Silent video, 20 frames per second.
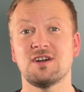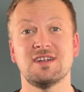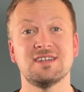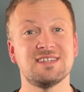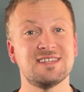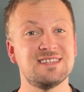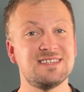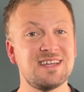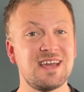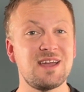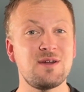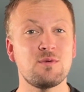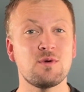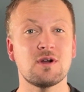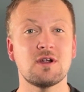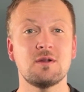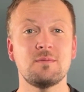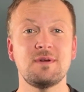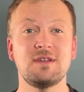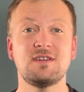and today we're
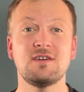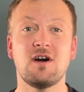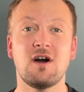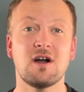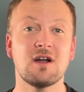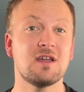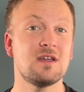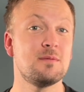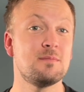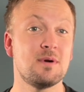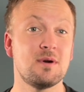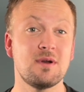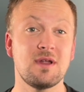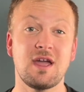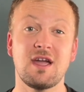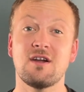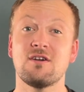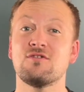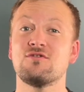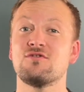going to be talking about
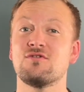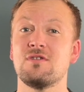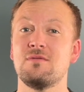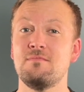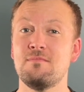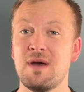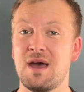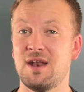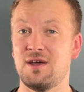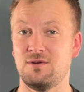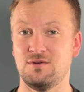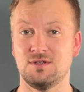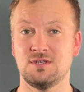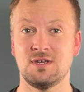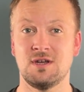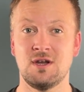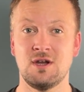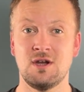Airdrie Meadows,